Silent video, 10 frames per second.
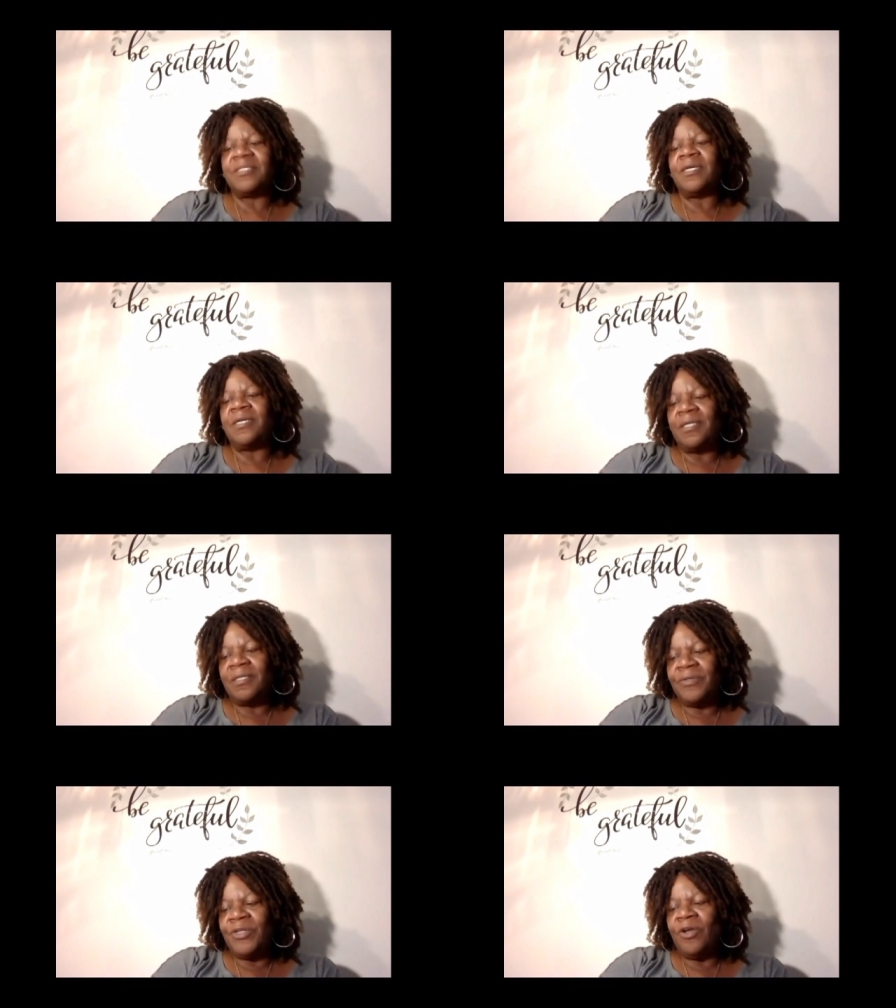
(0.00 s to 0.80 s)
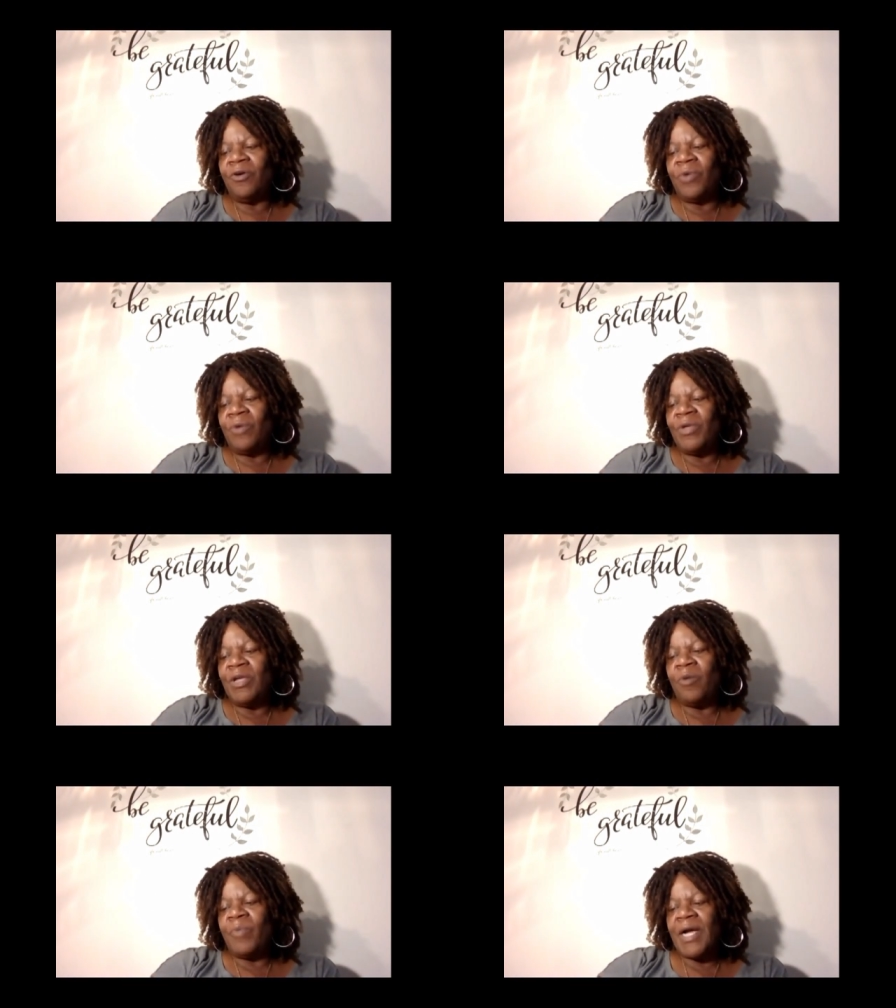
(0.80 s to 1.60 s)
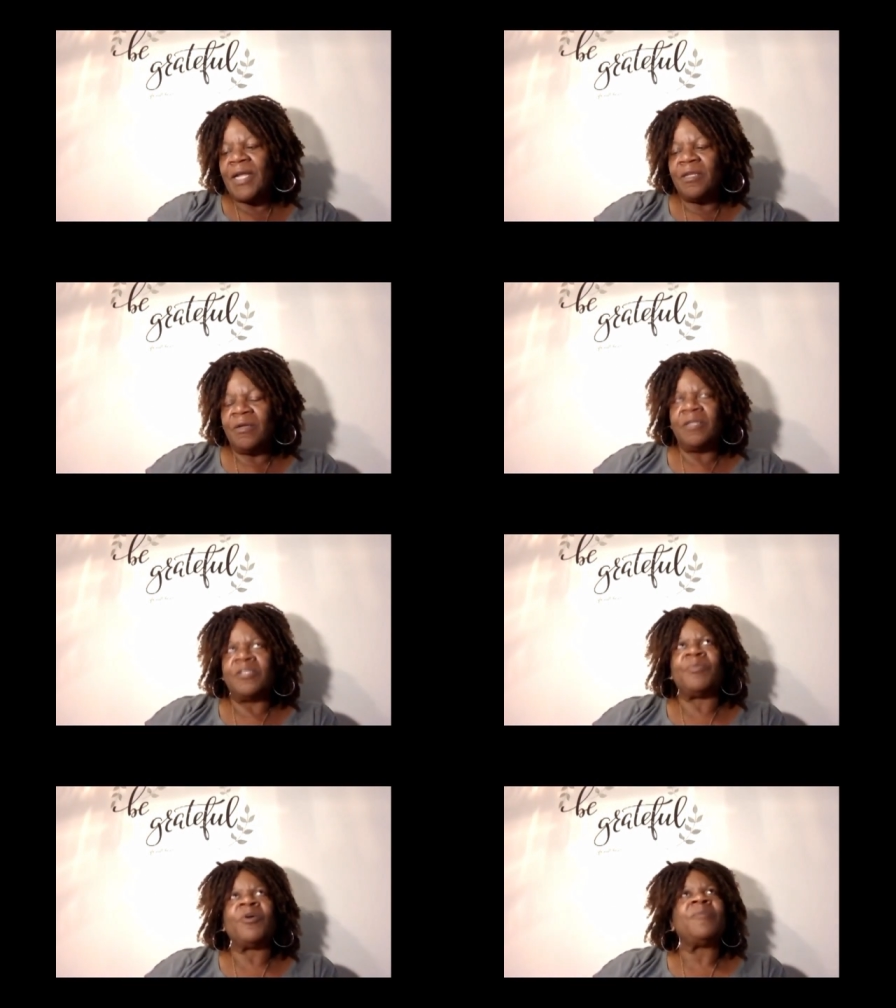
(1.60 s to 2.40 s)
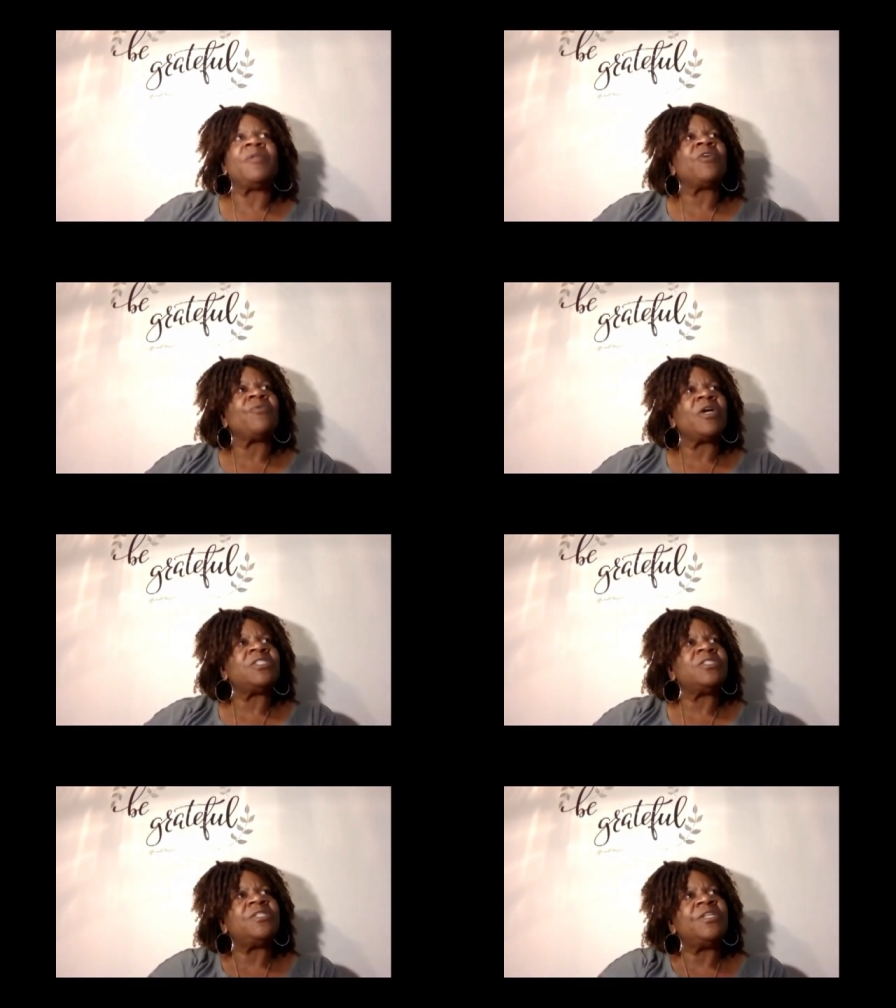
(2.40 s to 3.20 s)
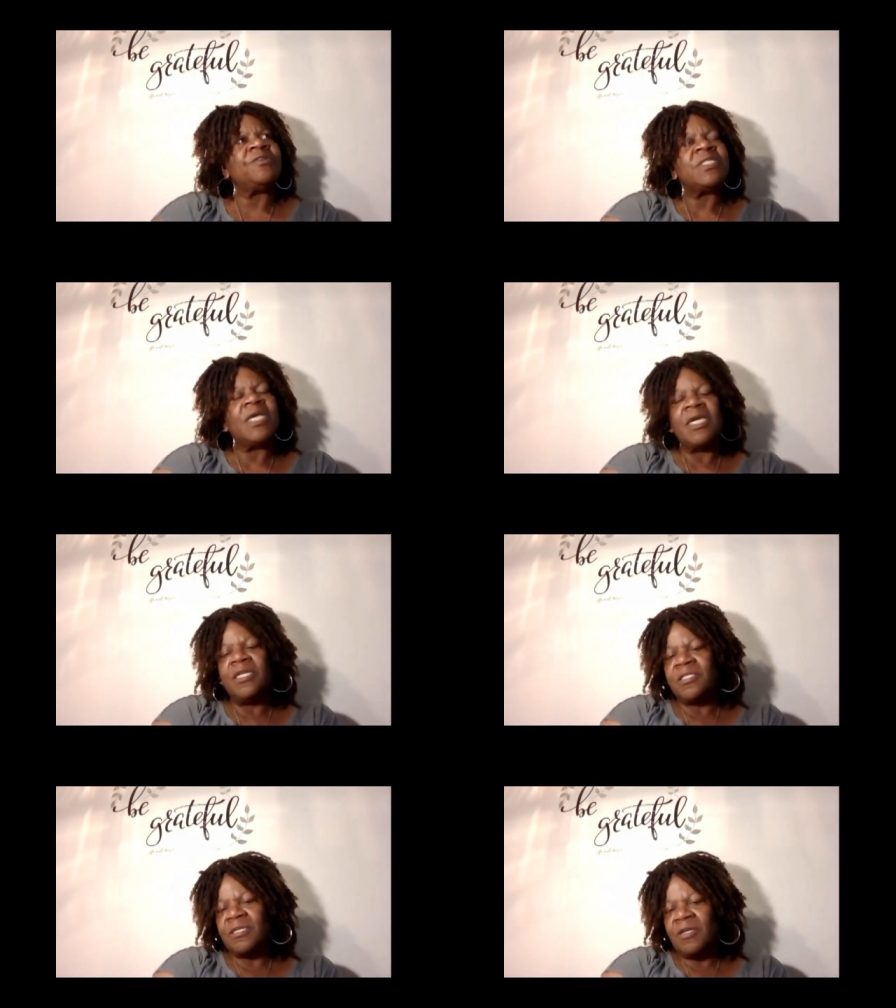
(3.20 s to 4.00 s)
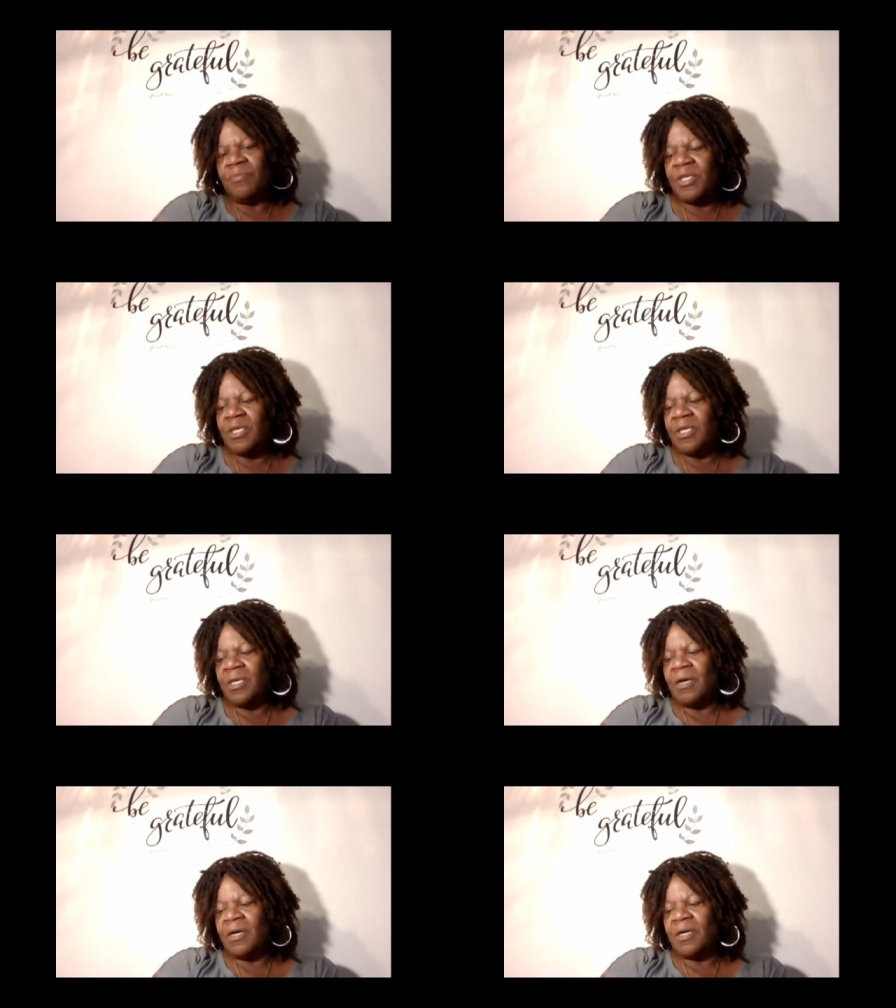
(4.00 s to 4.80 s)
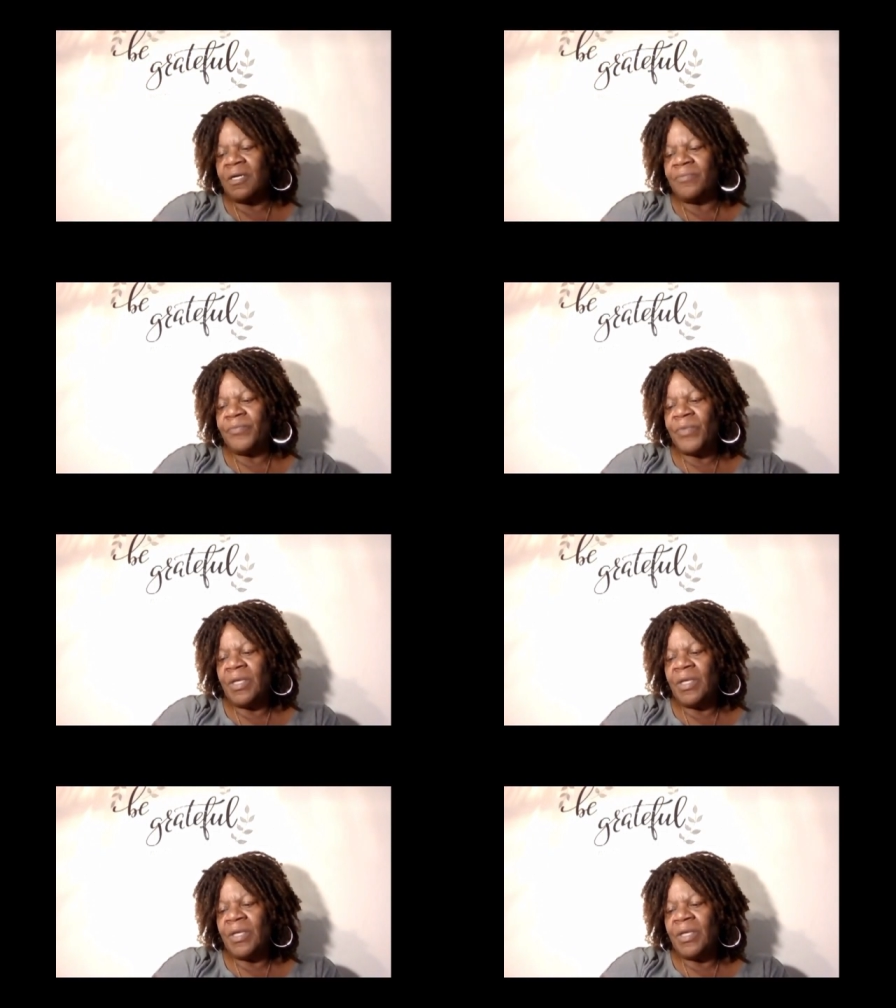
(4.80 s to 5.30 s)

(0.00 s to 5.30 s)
Uh, you know, when we go by the Department of Corrections, they're saying it's going to be um,